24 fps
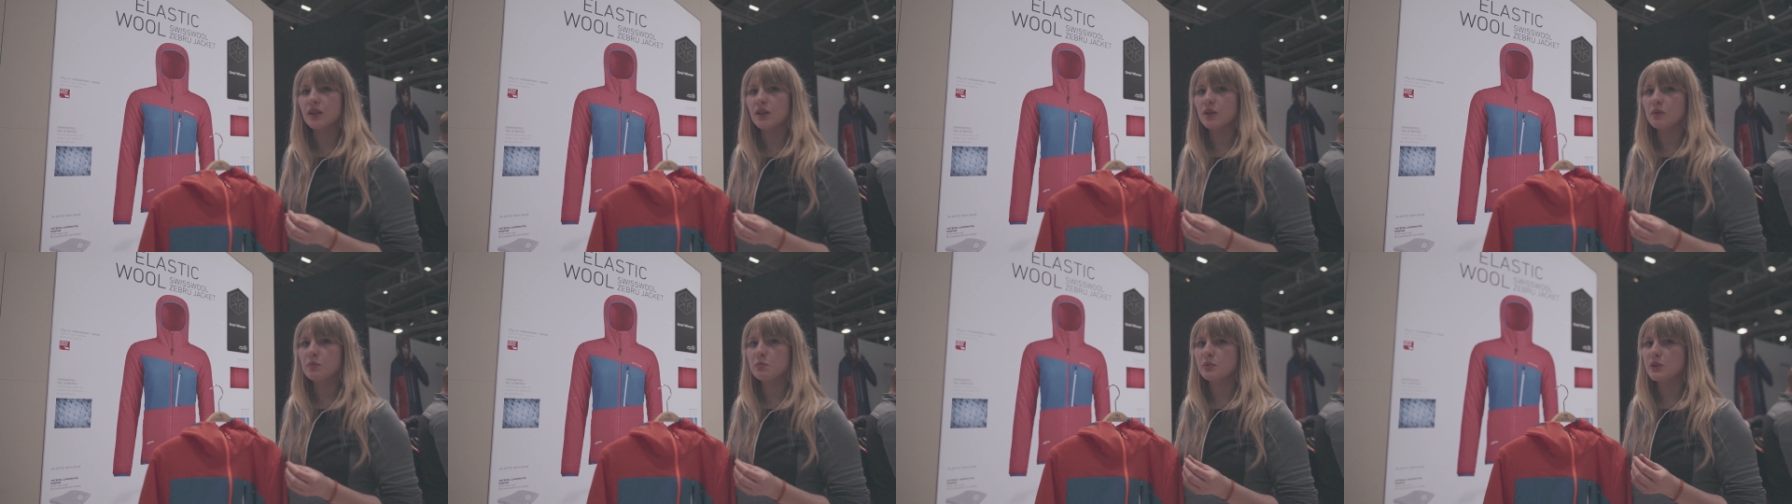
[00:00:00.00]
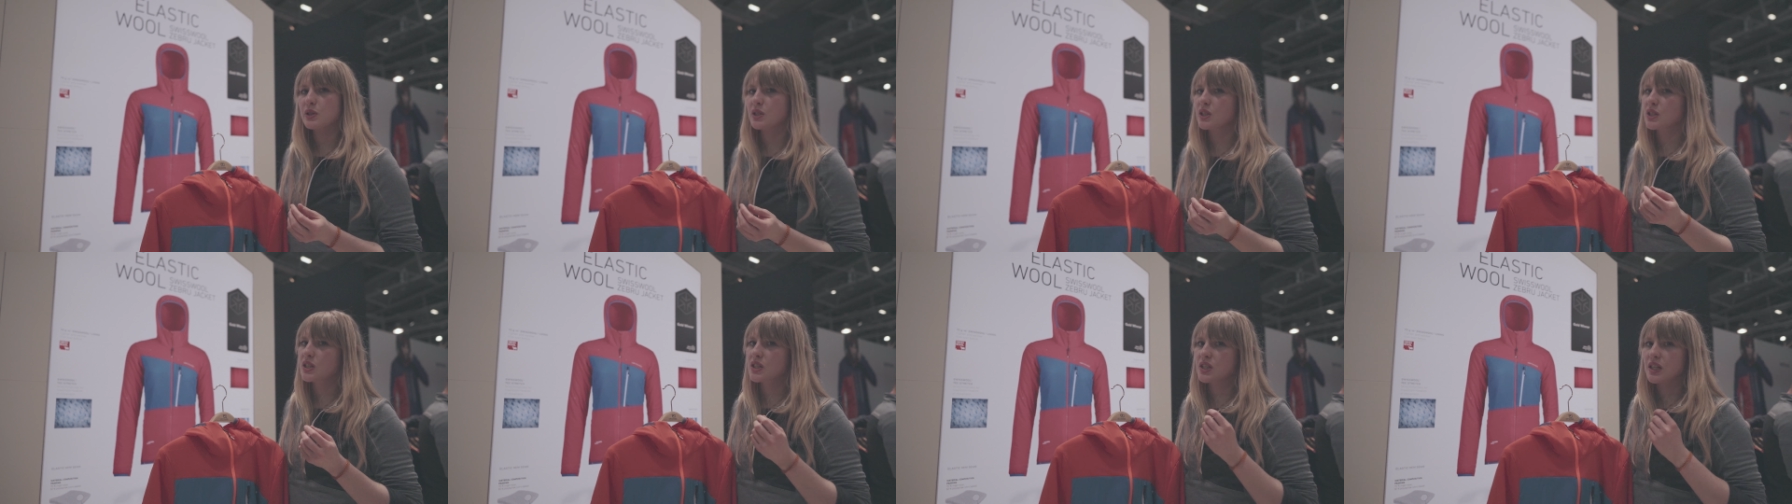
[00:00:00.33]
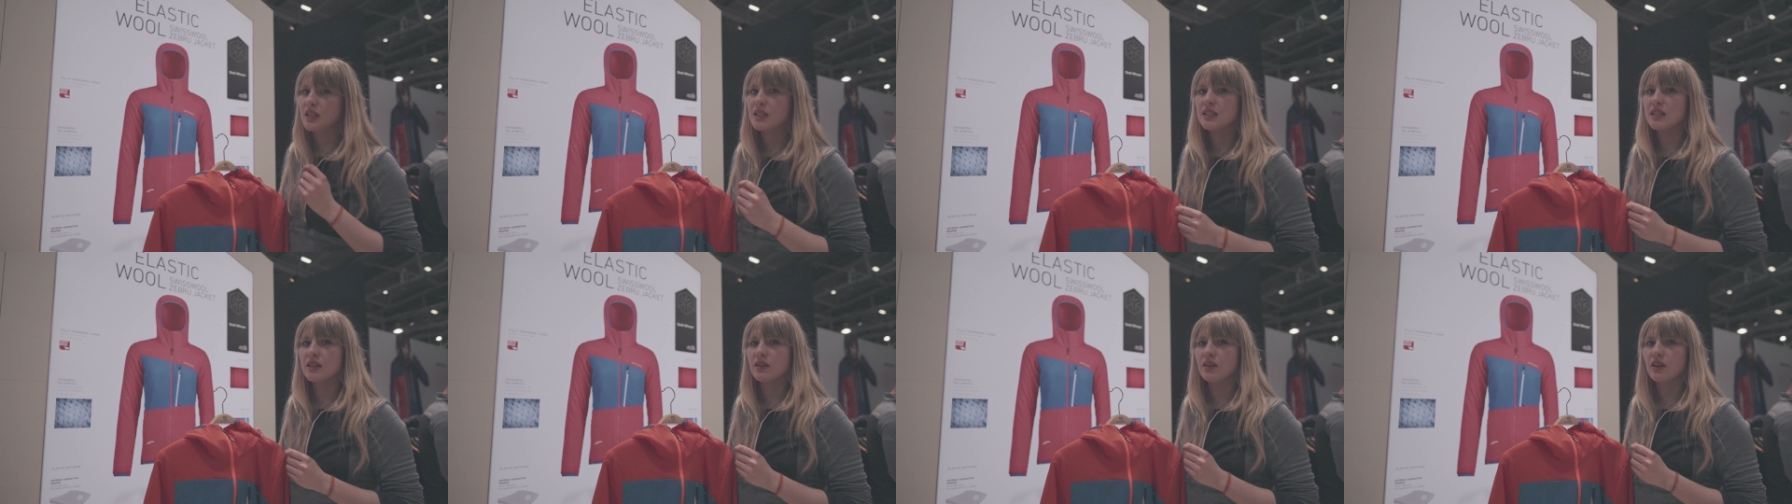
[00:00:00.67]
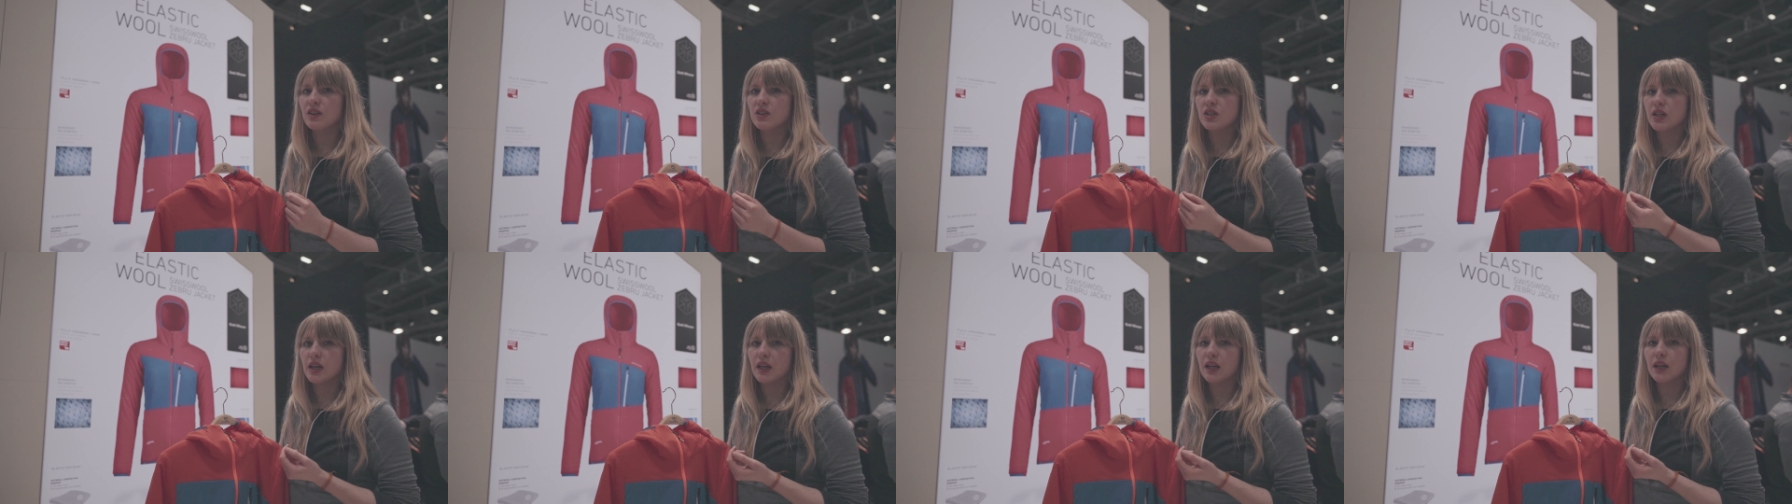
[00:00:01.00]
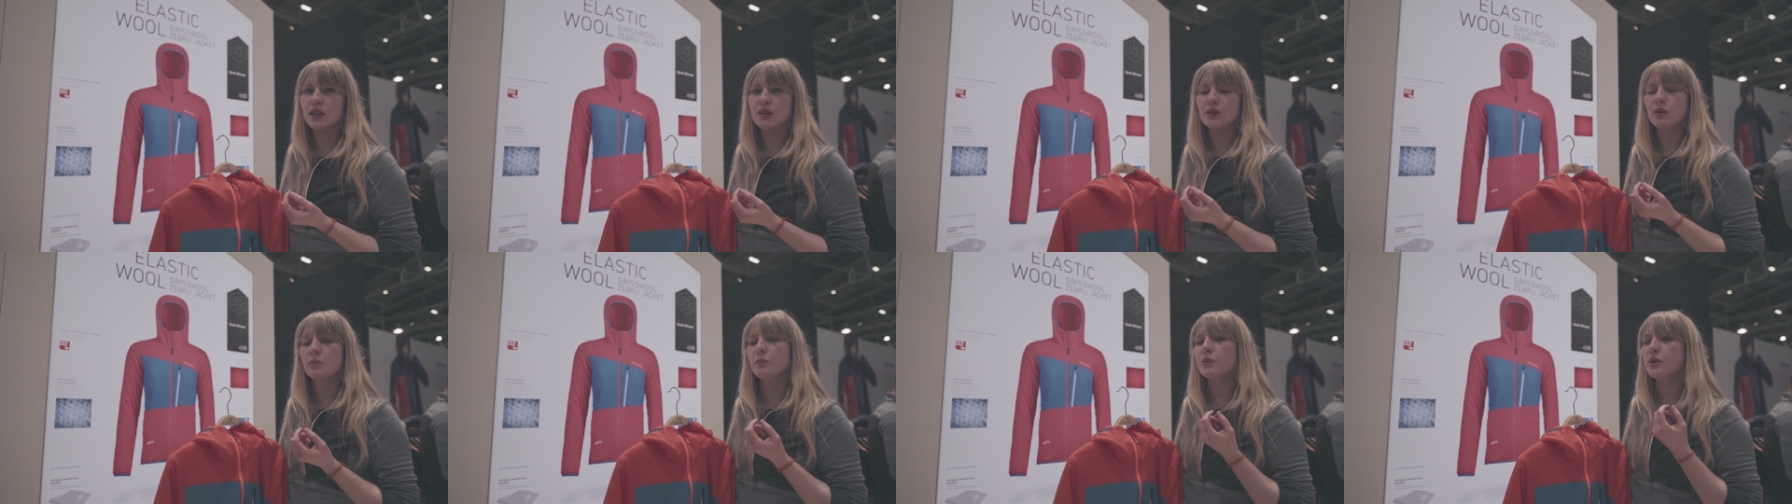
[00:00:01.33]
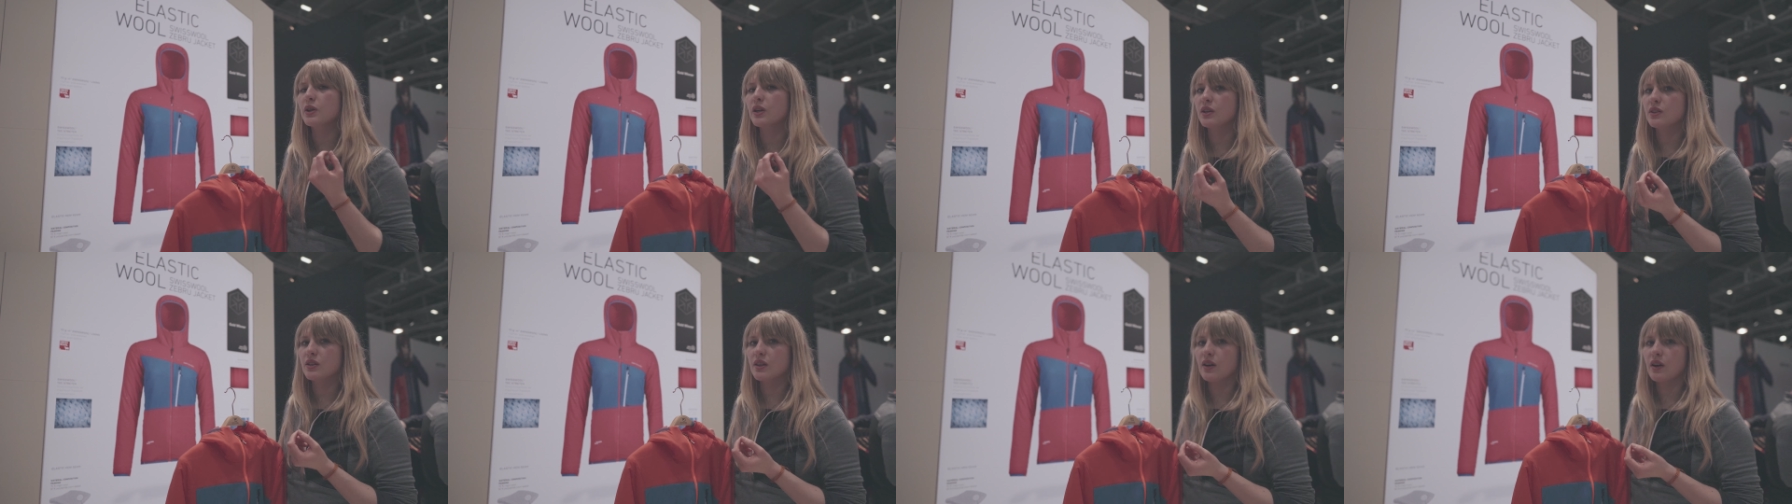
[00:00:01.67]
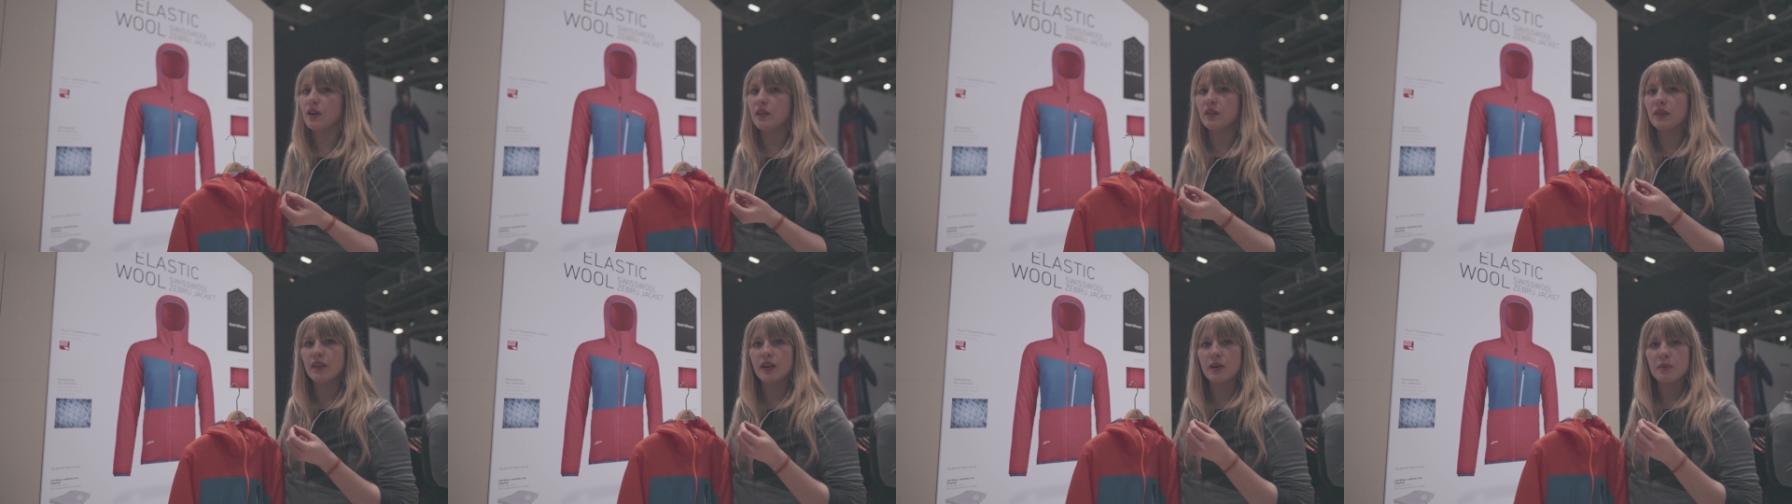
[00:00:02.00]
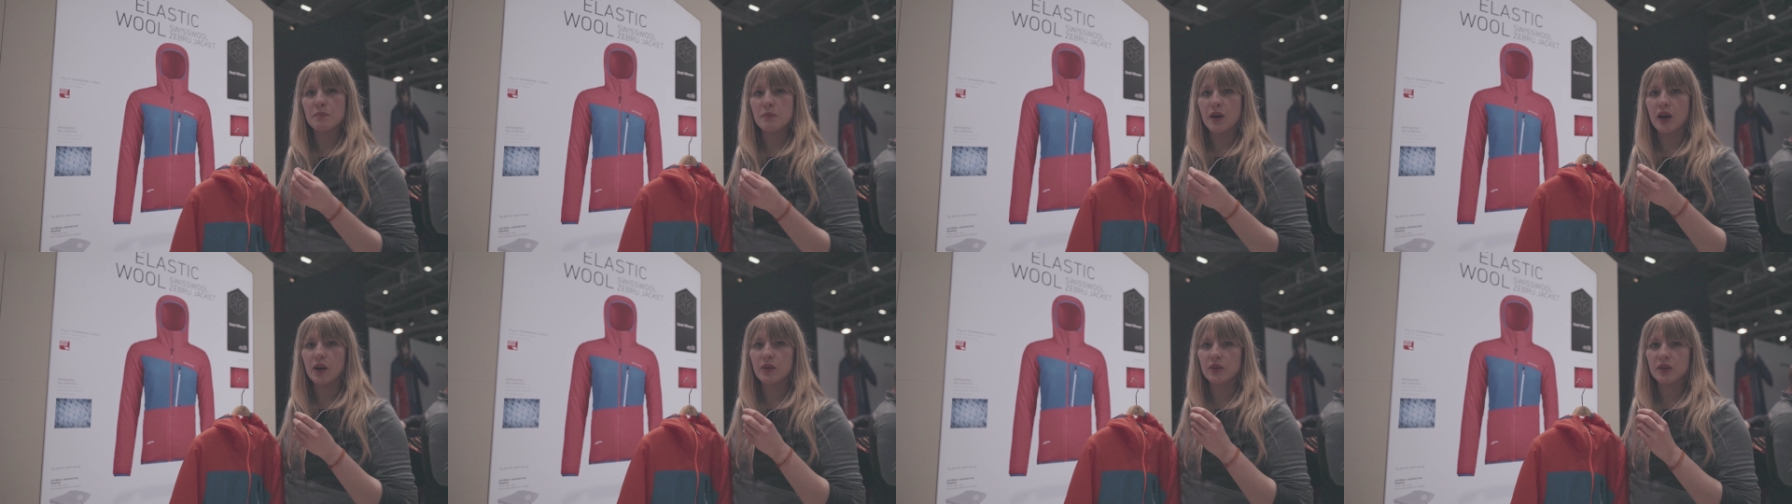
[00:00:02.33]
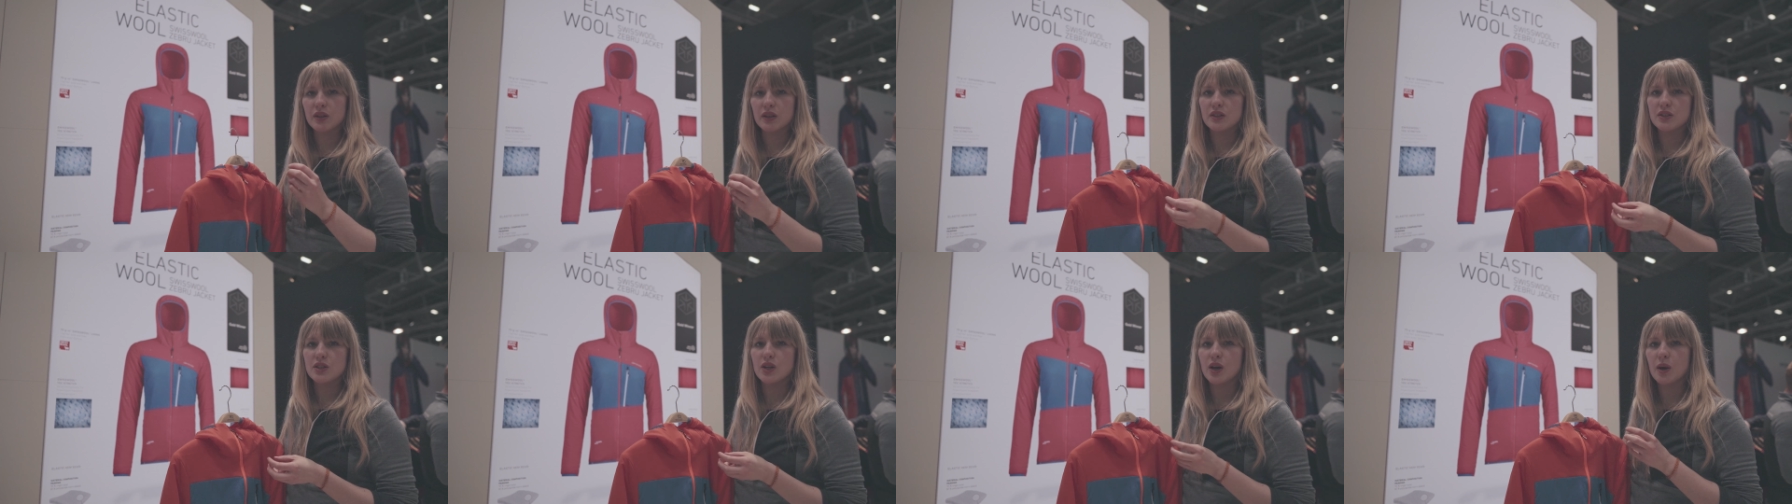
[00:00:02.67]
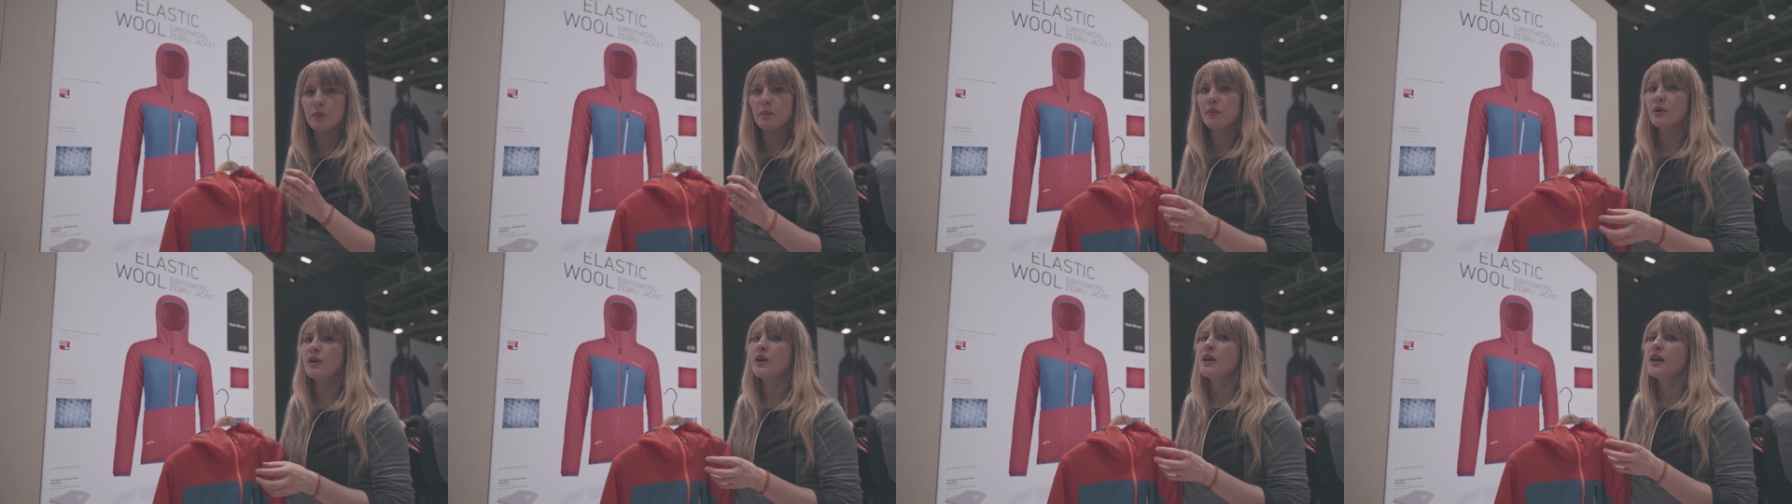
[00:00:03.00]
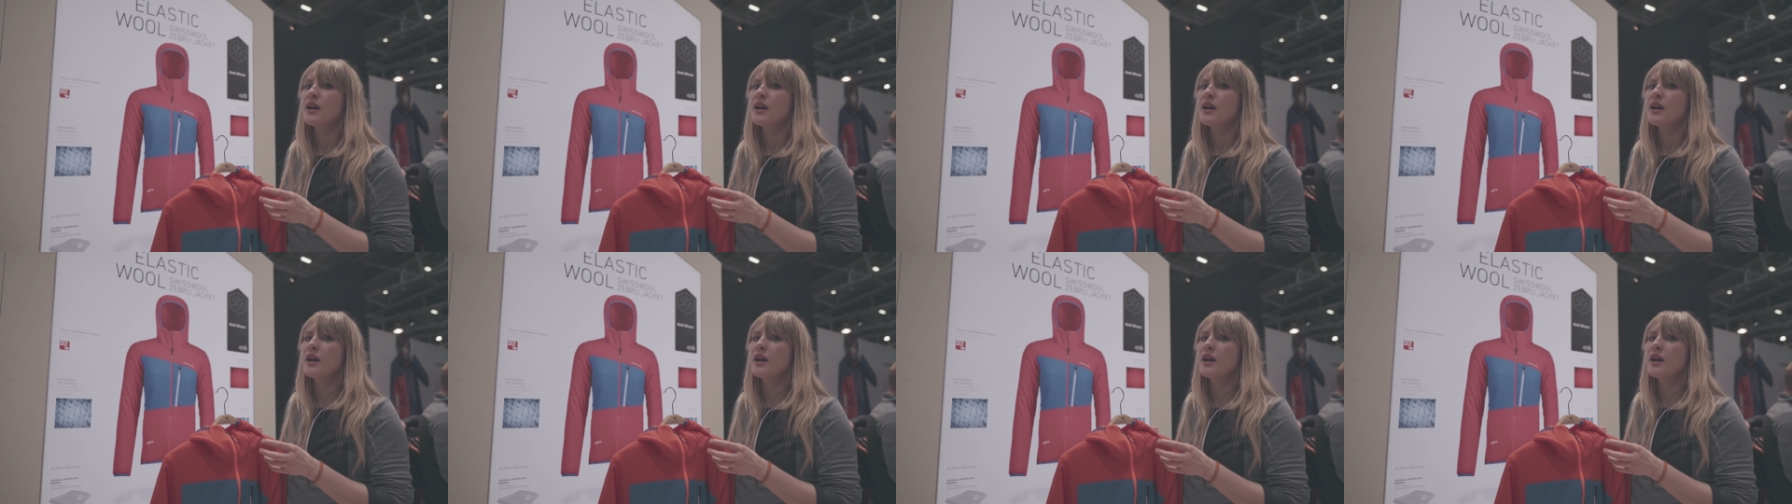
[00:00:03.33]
You put it just in your jacket or put it on the mountain top